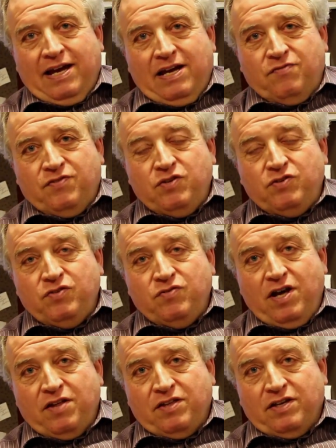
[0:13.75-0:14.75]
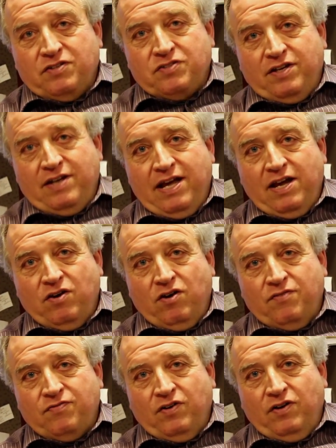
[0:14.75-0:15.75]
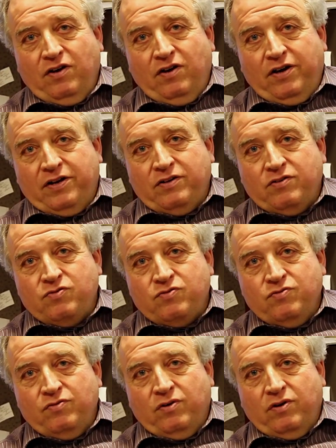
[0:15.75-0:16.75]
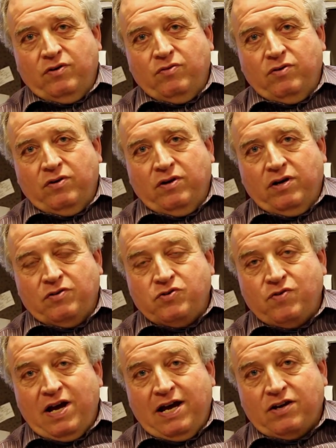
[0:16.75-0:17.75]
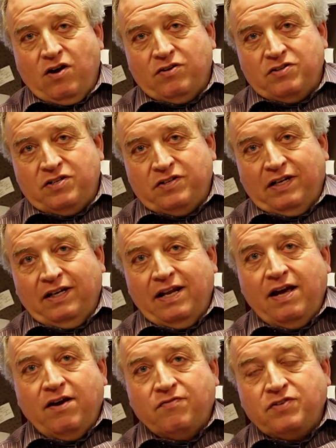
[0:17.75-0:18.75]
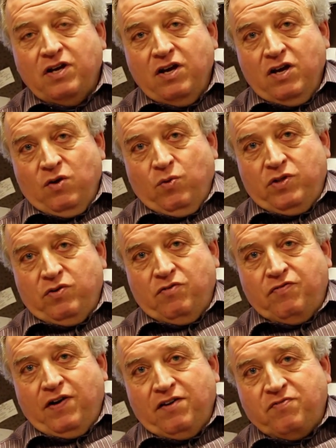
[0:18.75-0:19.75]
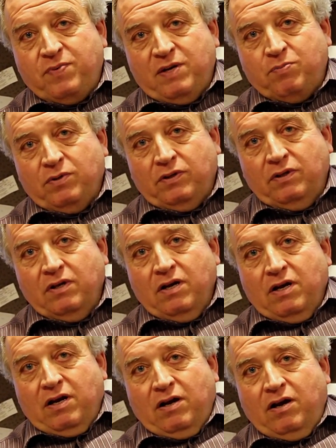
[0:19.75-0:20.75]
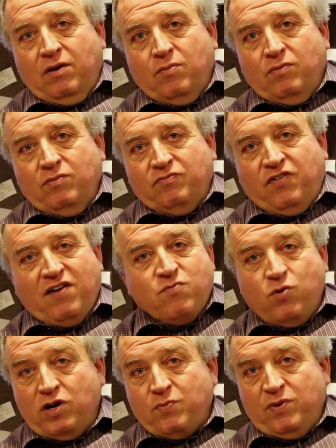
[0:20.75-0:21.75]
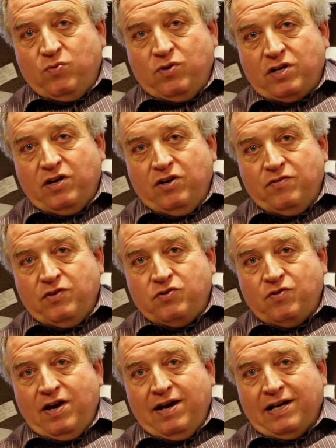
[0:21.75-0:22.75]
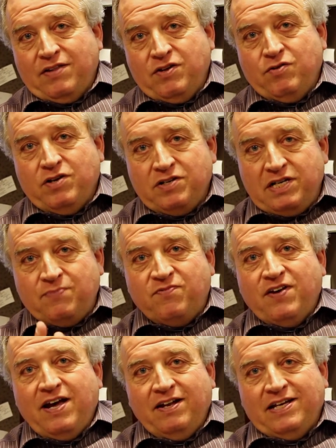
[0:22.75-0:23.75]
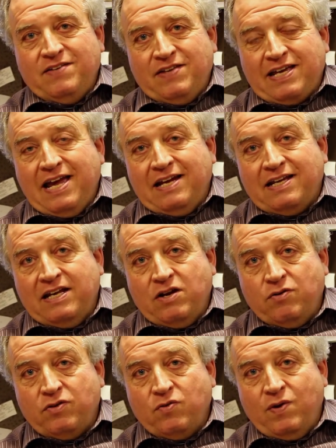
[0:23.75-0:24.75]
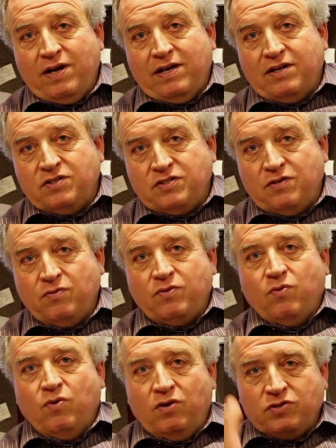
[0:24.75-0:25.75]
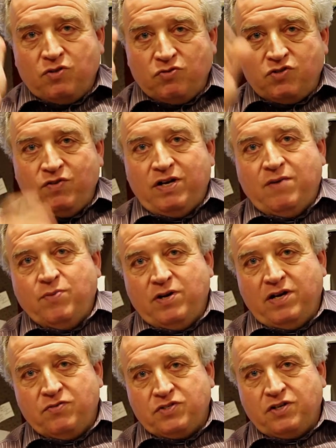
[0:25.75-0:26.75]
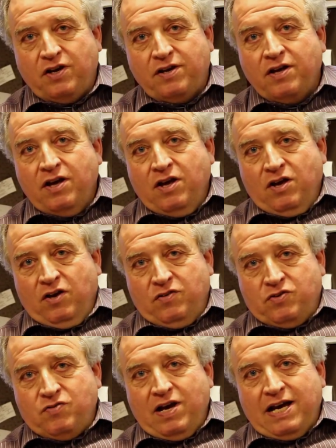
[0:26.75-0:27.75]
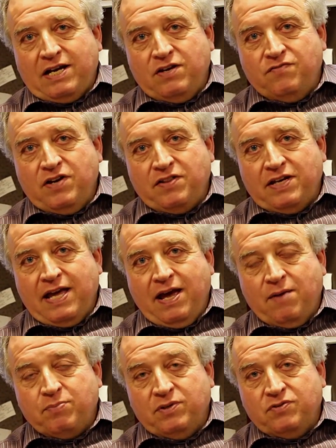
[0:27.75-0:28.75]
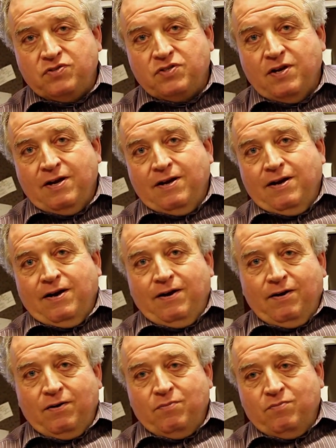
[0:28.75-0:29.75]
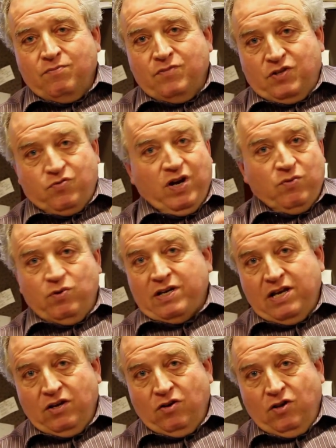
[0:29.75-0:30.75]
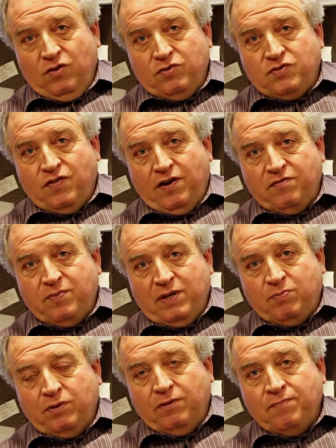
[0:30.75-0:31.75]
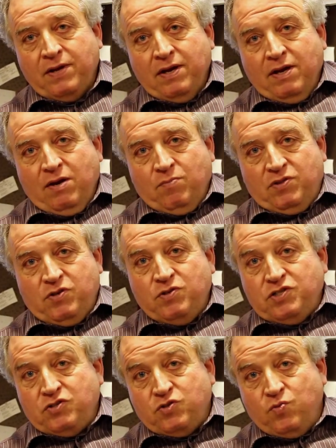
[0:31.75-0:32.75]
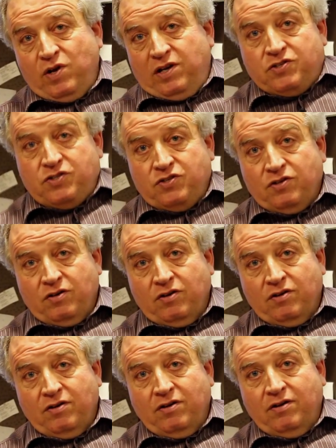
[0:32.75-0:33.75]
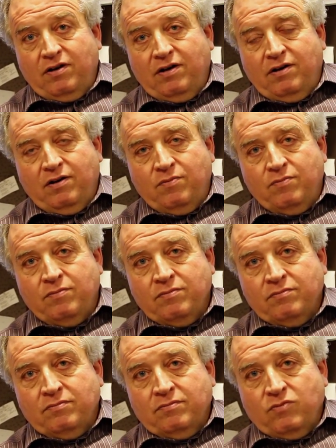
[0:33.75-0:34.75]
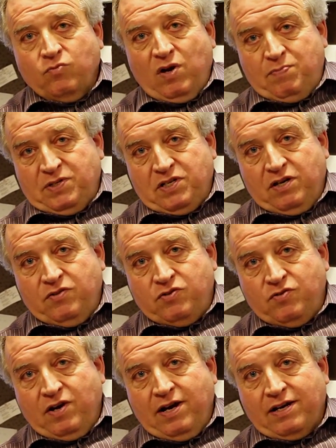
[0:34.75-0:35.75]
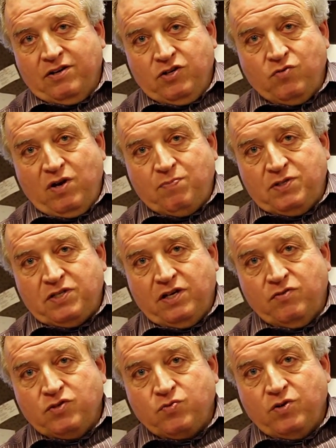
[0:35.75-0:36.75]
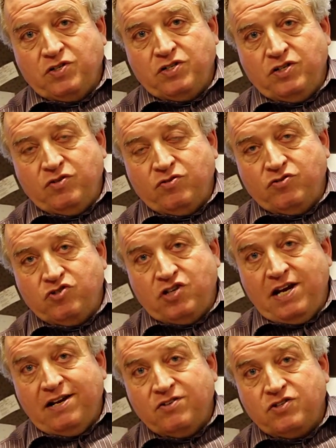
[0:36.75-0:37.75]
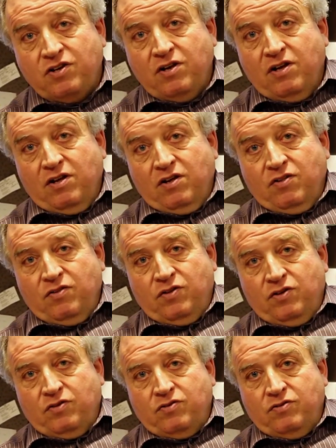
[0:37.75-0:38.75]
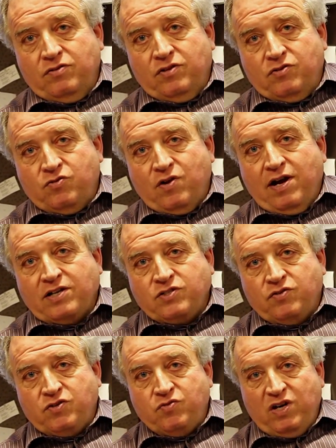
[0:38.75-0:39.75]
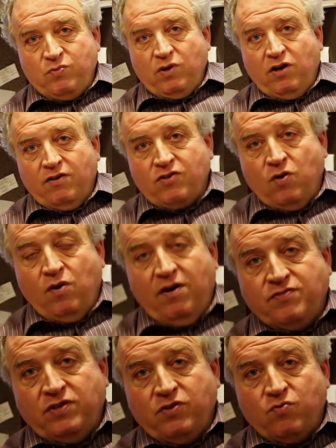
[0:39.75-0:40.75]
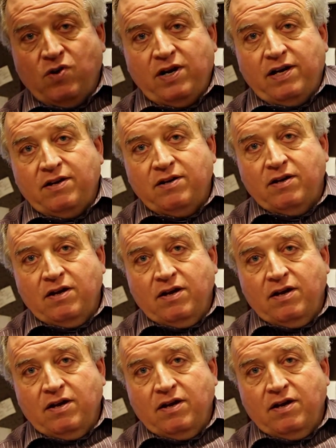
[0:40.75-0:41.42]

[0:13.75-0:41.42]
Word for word: and if you do nothing, it's going to head off on a, uh, a track to the left where there are five people, um, five workmen working on the track, and they're in a deep valley and they can't get out of the way because the, the, walls go straight up on either side of the track, and if nothing happens, um, the train will kill all those five people. But there is a switch. Um, right beside the track, and you're right beside the switch, and you could change the the track so the train will go off to the right.